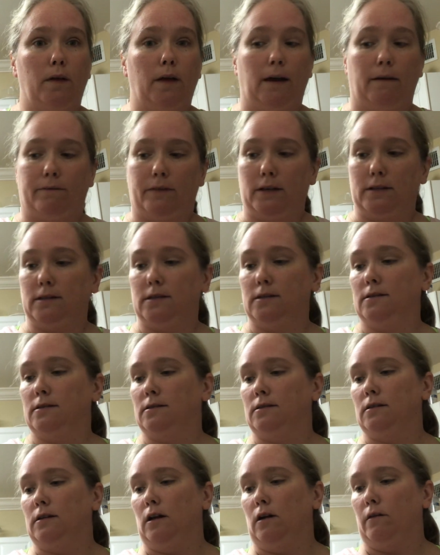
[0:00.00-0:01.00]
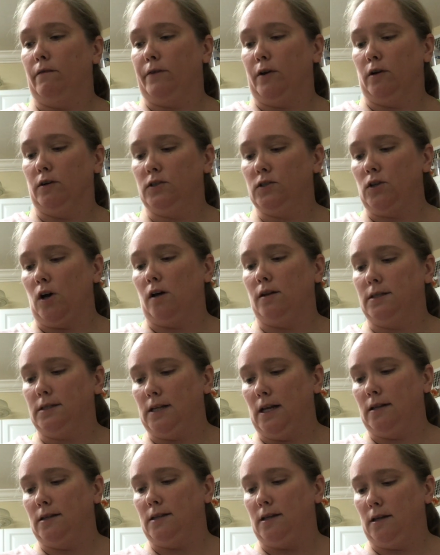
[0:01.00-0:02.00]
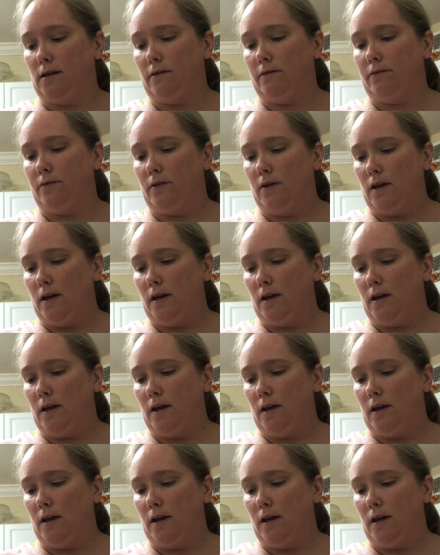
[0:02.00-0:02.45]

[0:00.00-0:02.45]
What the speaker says: If this is, if you're salt sensitive,